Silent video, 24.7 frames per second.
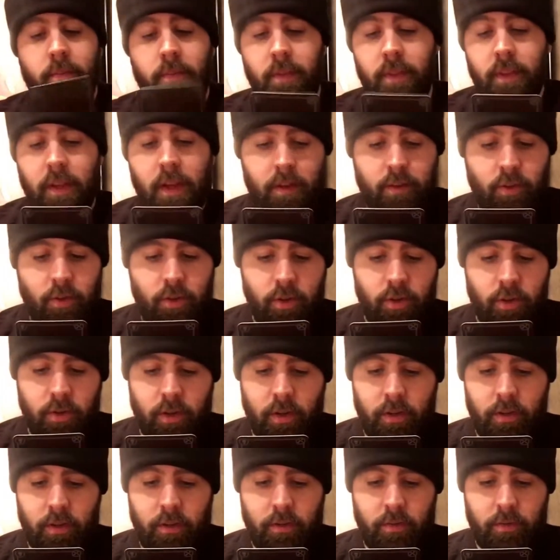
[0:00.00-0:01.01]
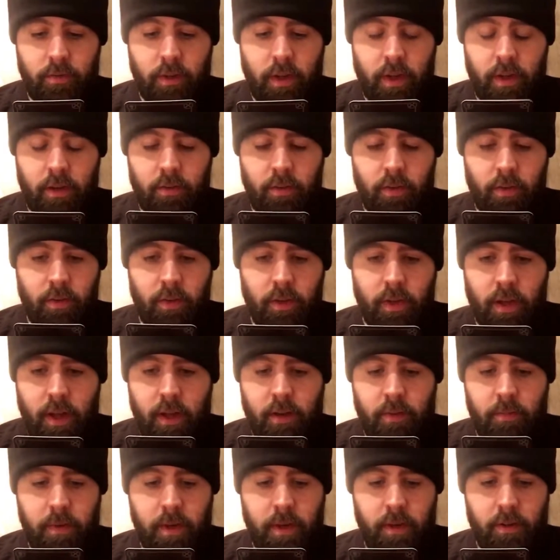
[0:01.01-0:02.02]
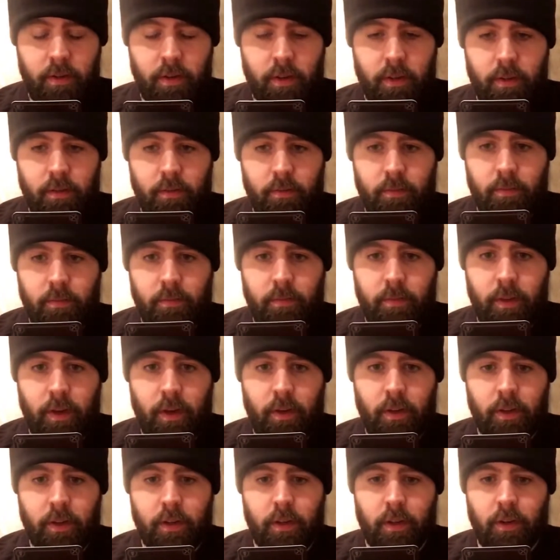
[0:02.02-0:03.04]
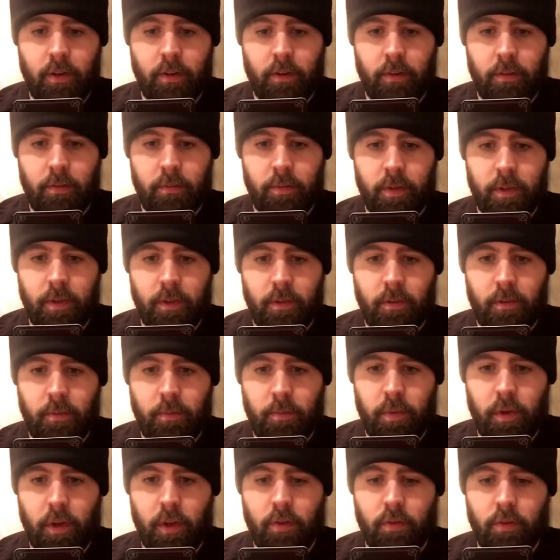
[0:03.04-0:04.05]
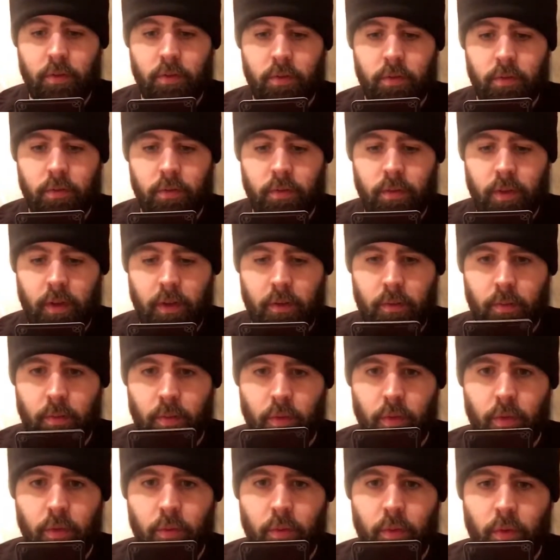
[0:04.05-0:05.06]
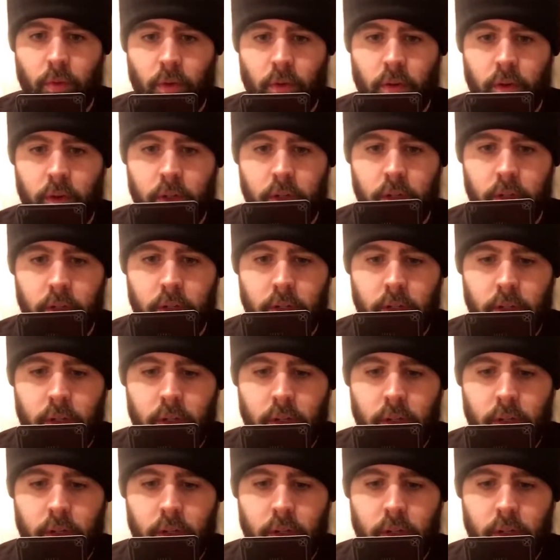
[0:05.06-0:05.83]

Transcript: Not sure. I don't know a lot about tarot cards, but pretty cool. It's like World War